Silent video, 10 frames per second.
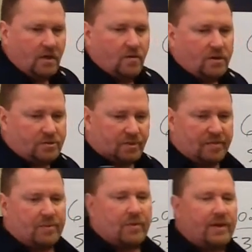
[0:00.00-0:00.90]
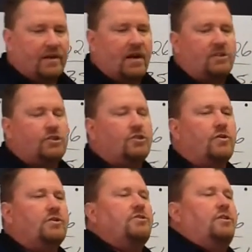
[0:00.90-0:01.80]
What's my point? On
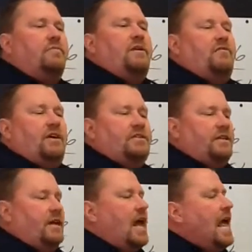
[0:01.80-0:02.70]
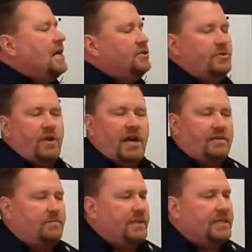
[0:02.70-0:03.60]
short-term investing, do
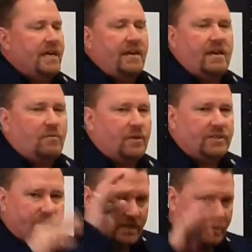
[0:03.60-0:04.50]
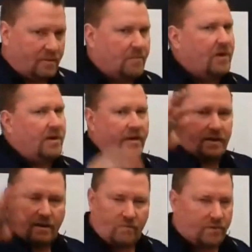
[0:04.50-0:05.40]
not be taking risks in the
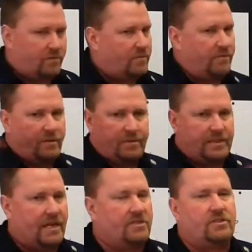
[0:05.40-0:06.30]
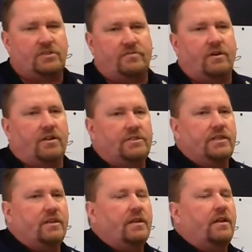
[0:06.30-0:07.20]
market with the potentials of
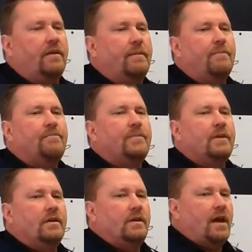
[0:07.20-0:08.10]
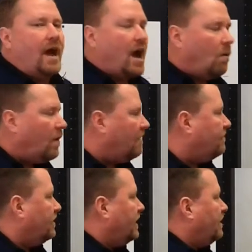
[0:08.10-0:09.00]
volatility.
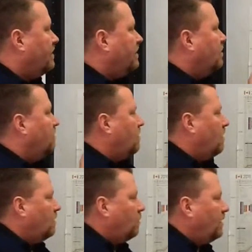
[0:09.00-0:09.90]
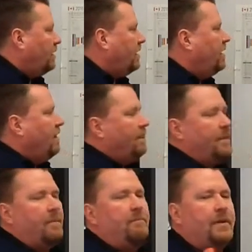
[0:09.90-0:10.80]
However, in the long run,
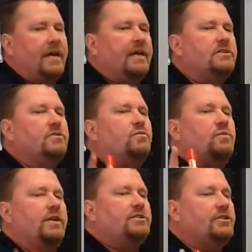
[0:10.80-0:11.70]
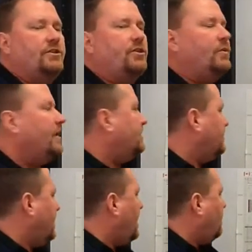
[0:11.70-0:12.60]
the biggest risk to you is
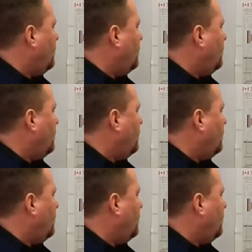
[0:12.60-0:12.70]
not